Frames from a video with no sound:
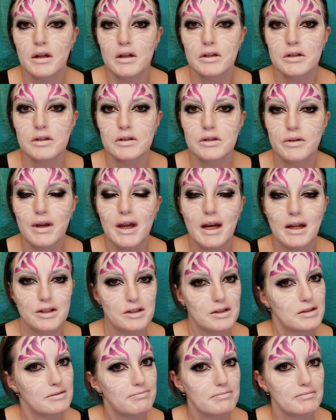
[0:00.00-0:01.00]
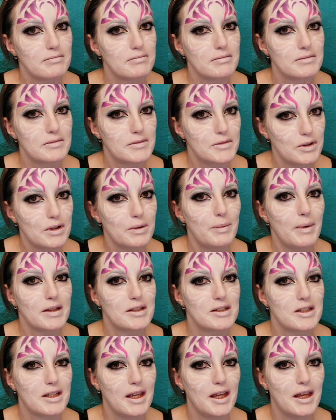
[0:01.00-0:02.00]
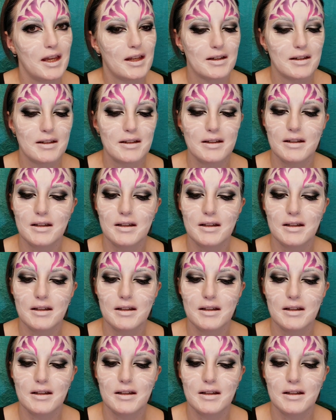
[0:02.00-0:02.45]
So yeah, just do the best you can.